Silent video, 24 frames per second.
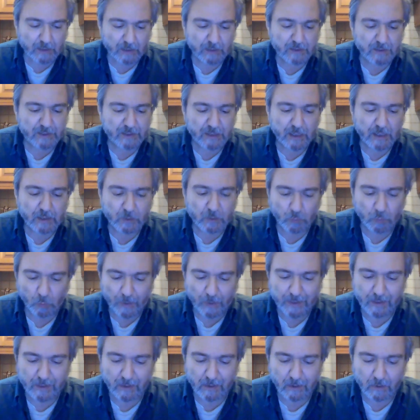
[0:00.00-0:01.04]
he says,
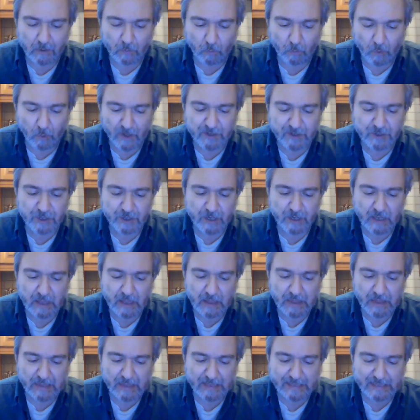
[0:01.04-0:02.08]
We are
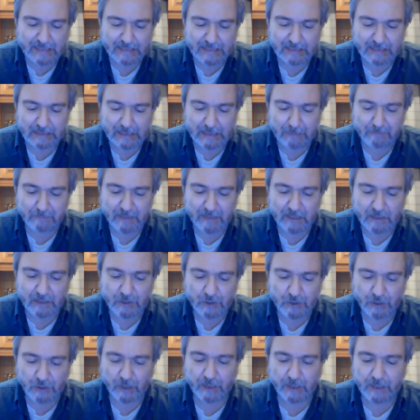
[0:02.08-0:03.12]
watching this sleeping
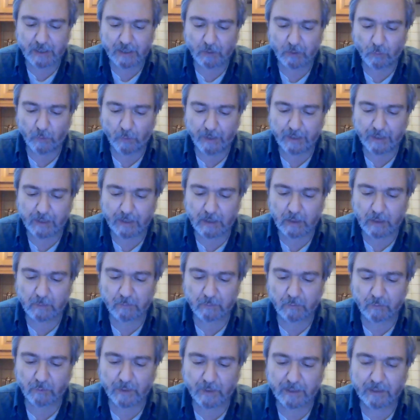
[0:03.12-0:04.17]
giant wake
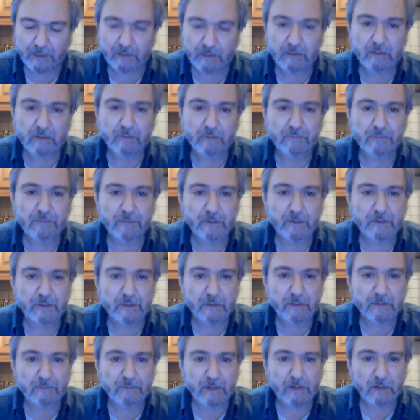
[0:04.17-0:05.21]
up right in front
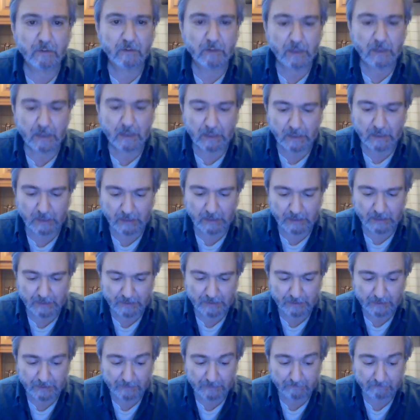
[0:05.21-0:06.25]
of our
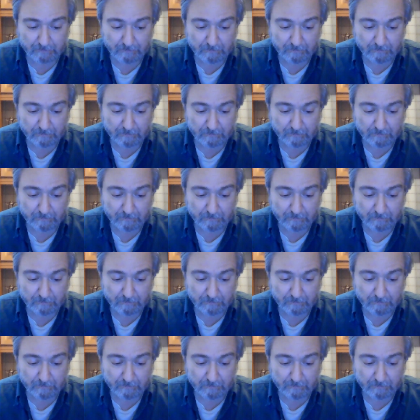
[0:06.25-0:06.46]
eyes.